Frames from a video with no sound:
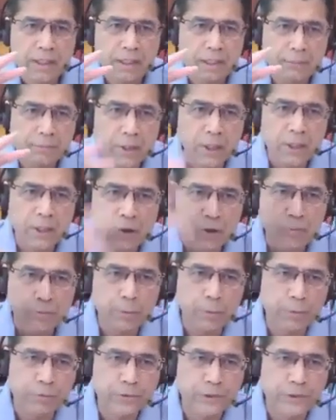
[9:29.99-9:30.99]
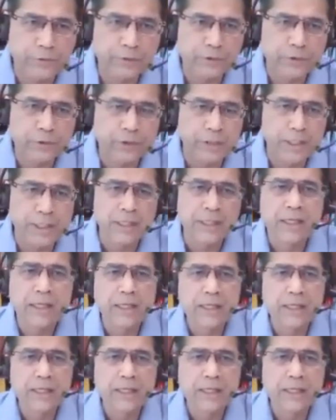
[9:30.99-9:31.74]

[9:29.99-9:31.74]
the burden of proof shifts to the